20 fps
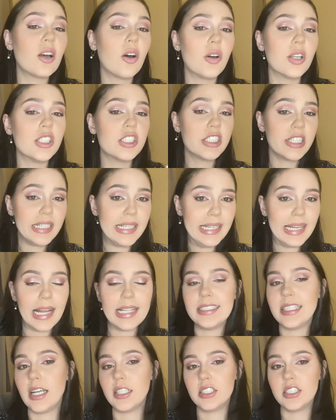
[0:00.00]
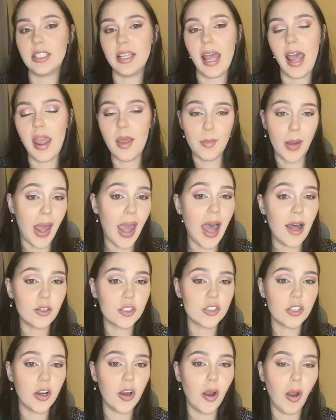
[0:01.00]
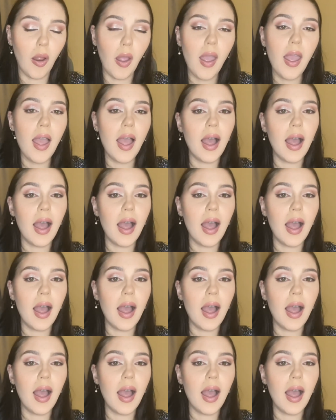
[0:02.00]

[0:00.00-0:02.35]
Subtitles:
on SHEIN. I touched on that in my outro,